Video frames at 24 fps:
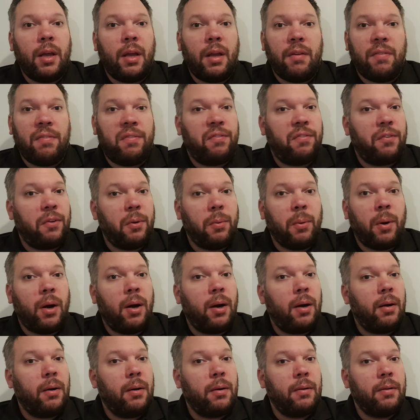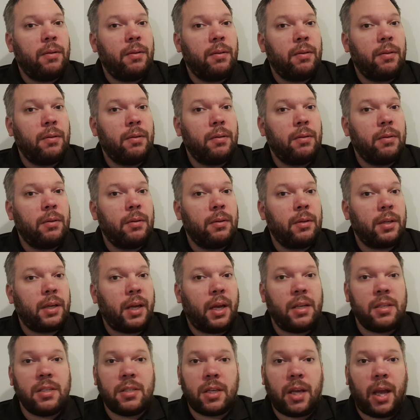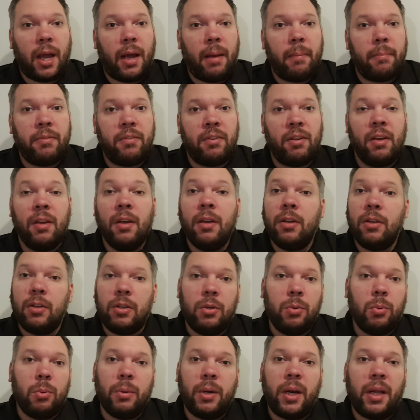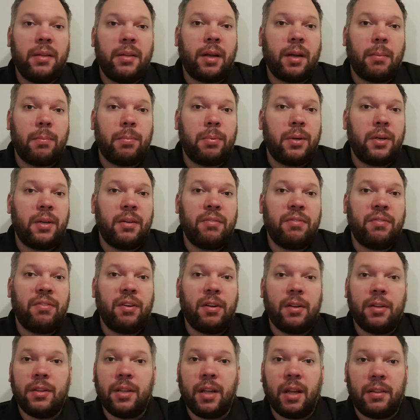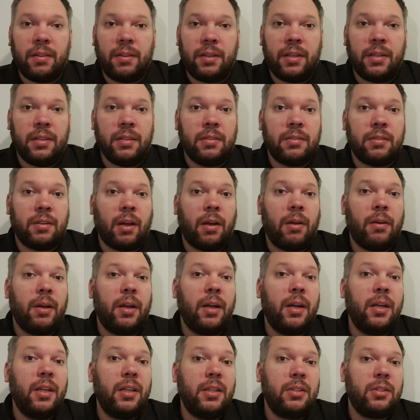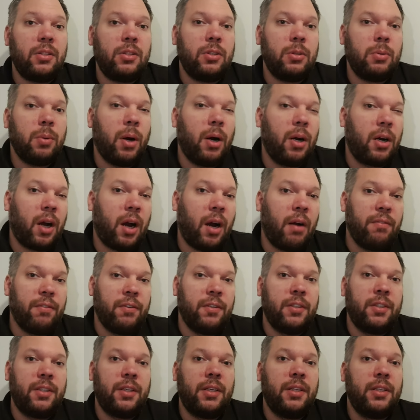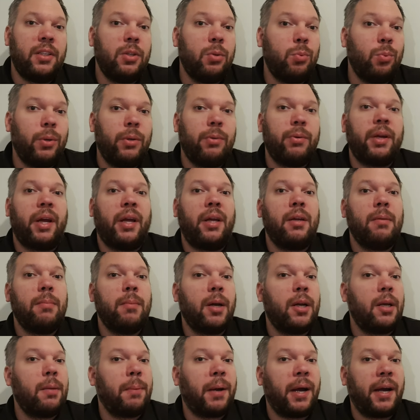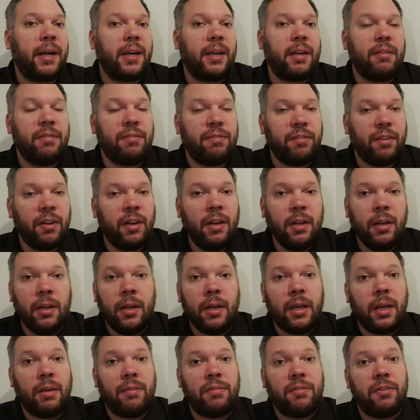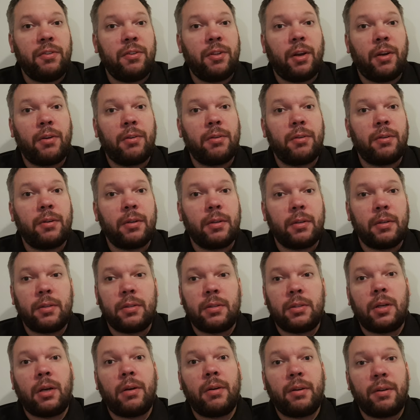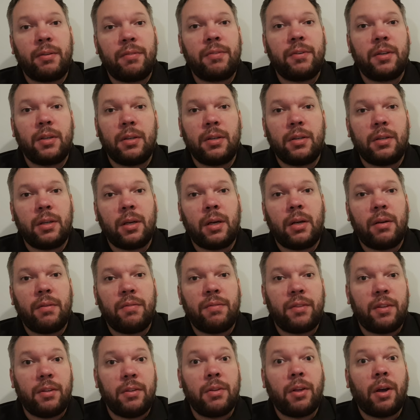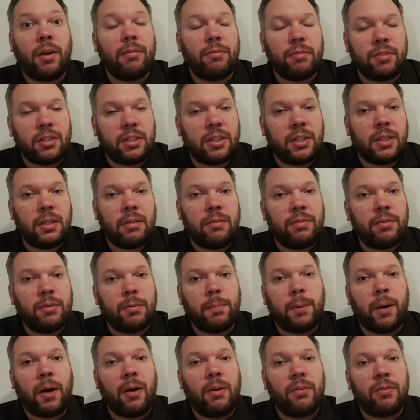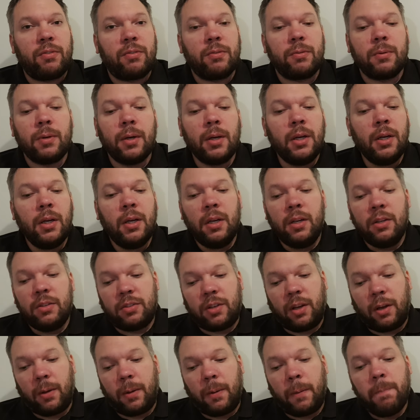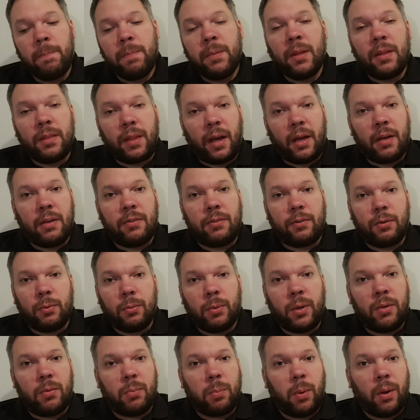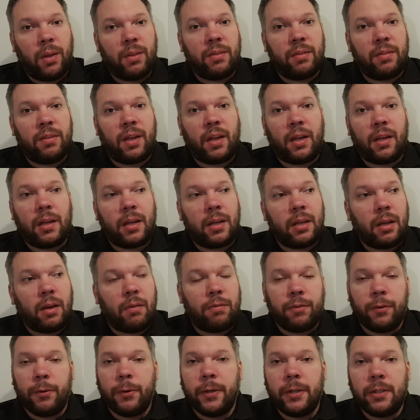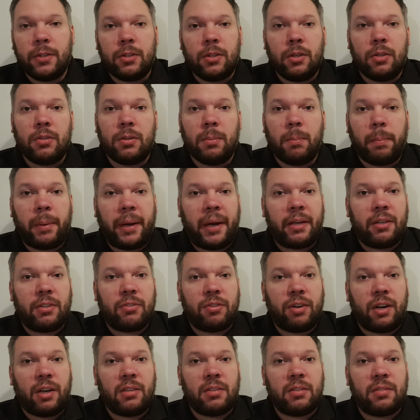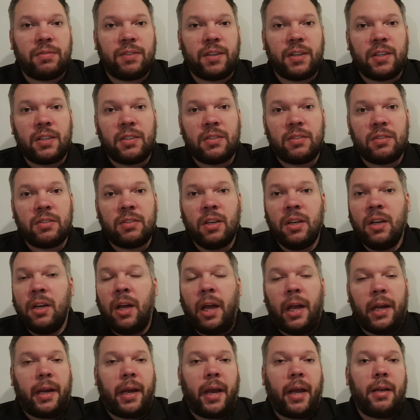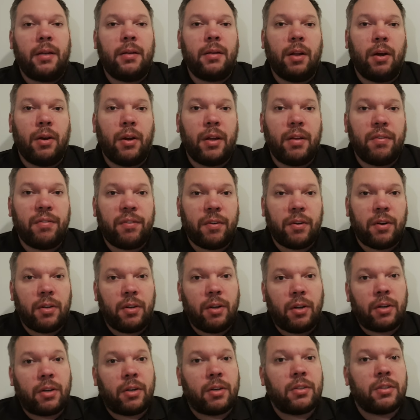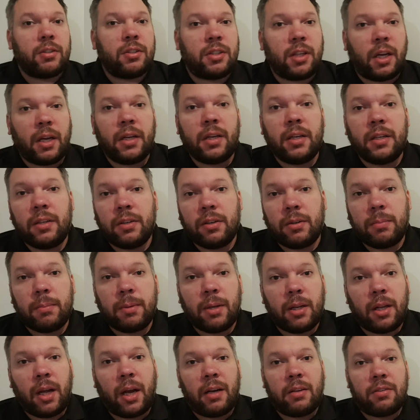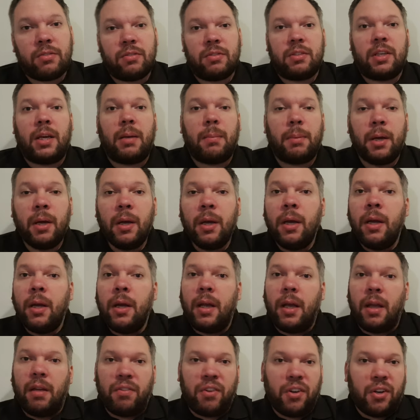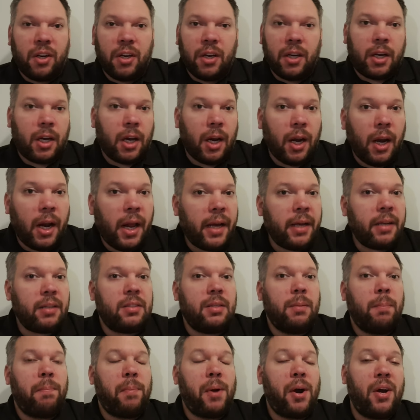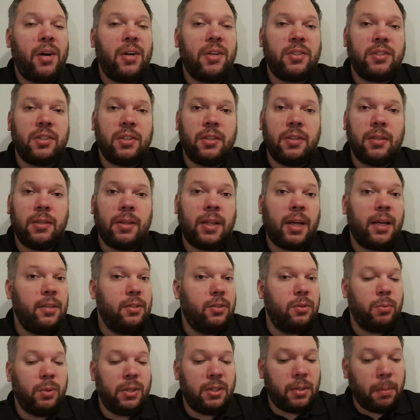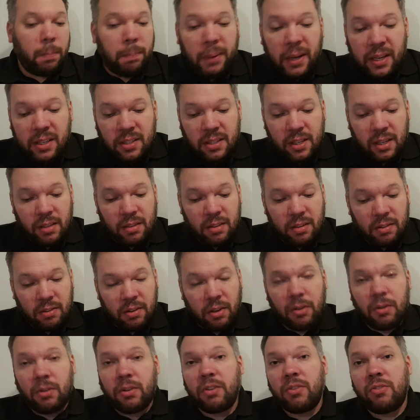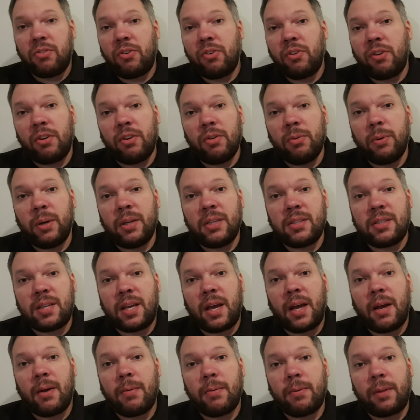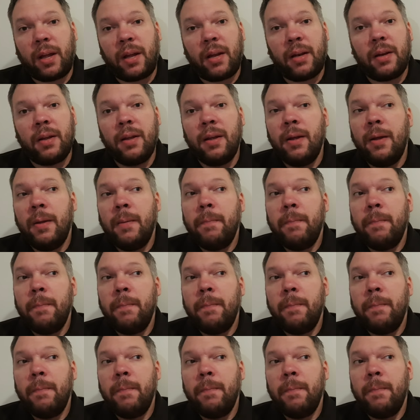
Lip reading: if you are getting scammed, you will up with nothing. So at least you are covered, and you will get your money back if you don't, you know, if you don't receive your parcel. So that is always one thing. Avoid using bank transfers. Again, like I stated on my last tip, if you can collect in person, that is always the best thing to do, because you can always tell then